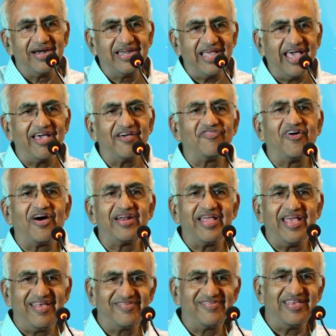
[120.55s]

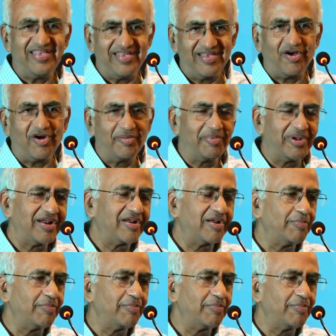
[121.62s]
TIFRAC, Automated